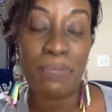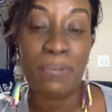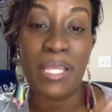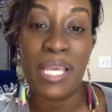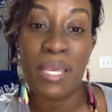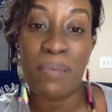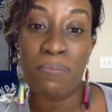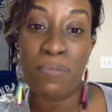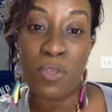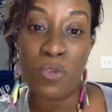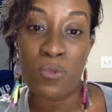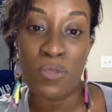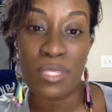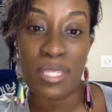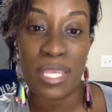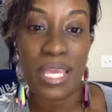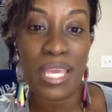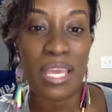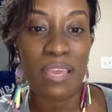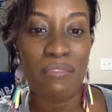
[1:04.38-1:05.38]
playing
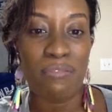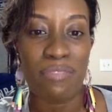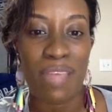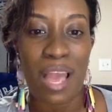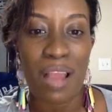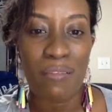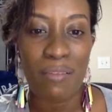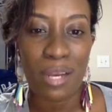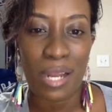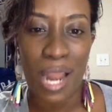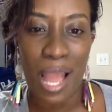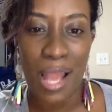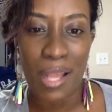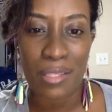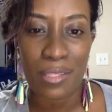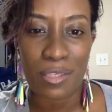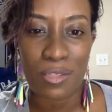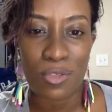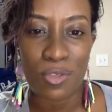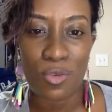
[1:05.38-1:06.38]
music if that
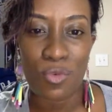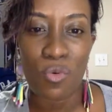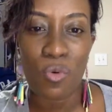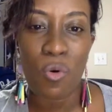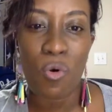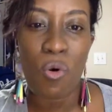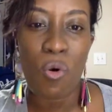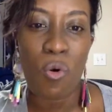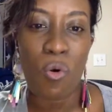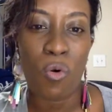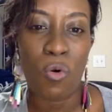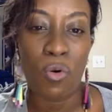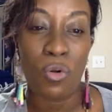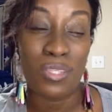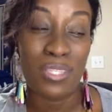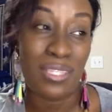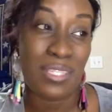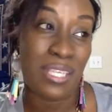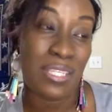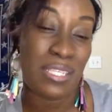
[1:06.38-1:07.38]
relaxes you, or
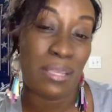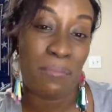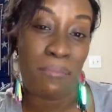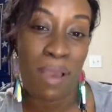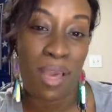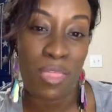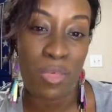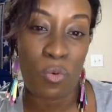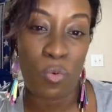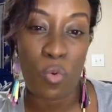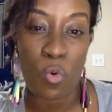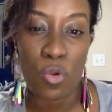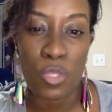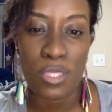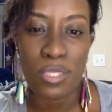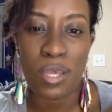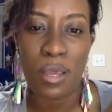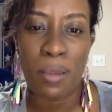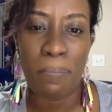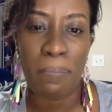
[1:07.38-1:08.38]
sitting by the
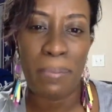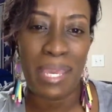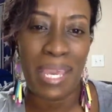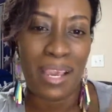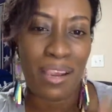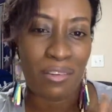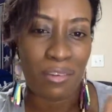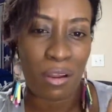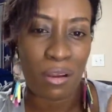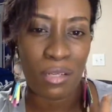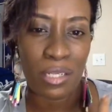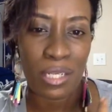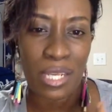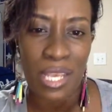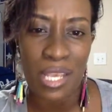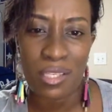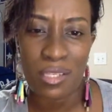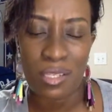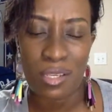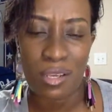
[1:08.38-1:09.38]
water, being around
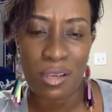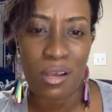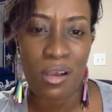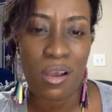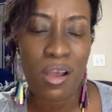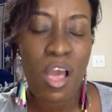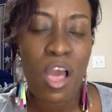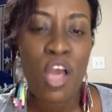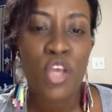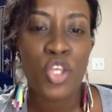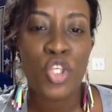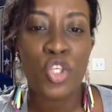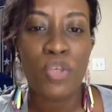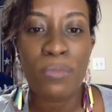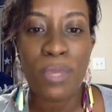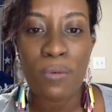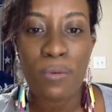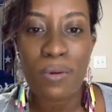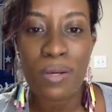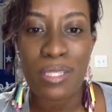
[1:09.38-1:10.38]
nature.
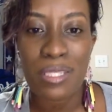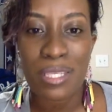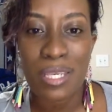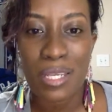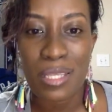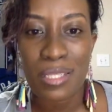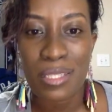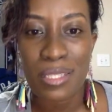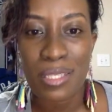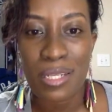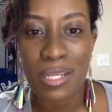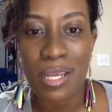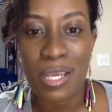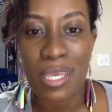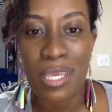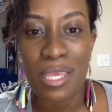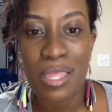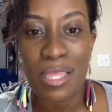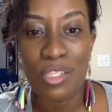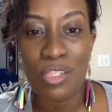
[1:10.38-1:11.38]
You may want to consider
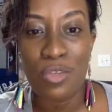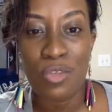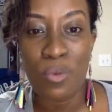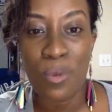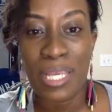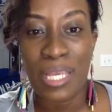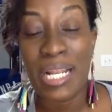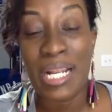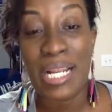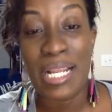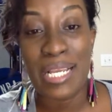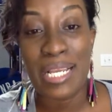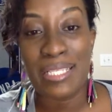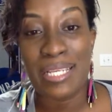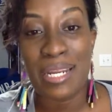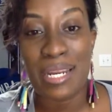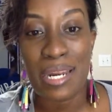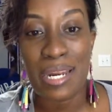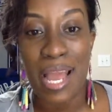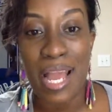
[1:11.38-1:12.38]
either doing it
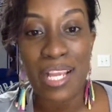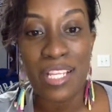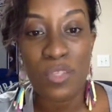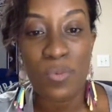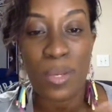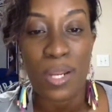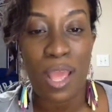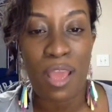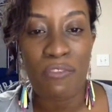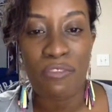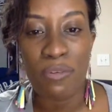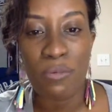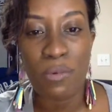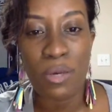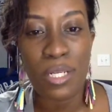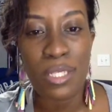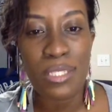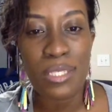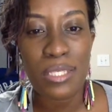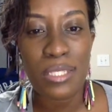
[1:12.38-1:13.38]
late at night when
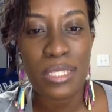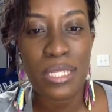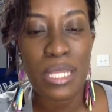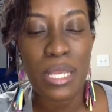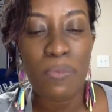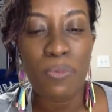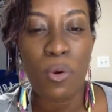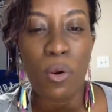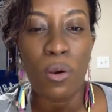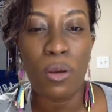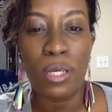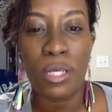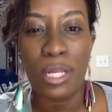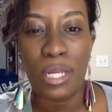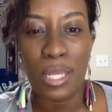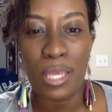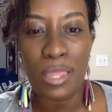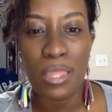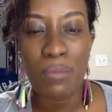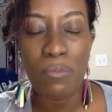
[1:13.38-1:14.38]
everyone is asleep or
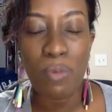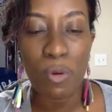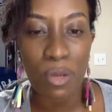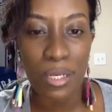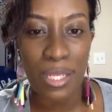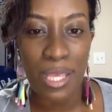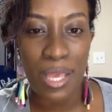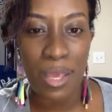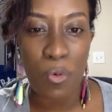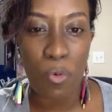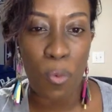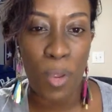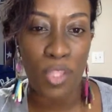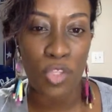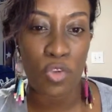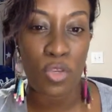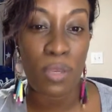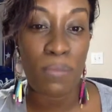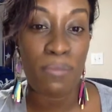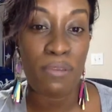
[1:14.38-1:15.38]
early in the morning
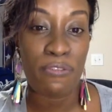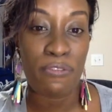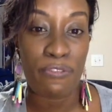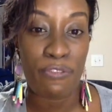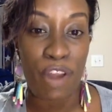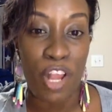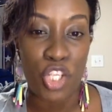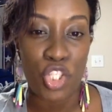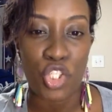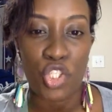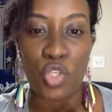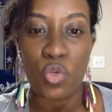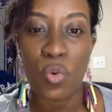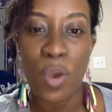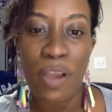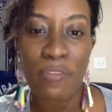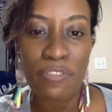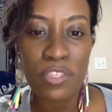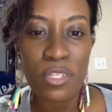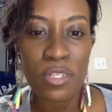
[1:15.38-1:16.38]
when you can be fresh.
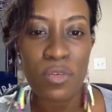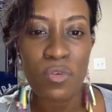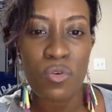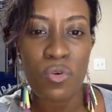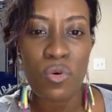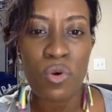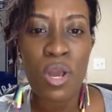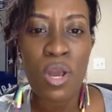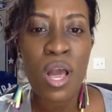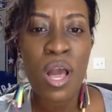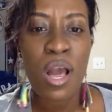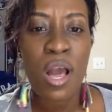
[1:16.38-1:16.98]
You have to know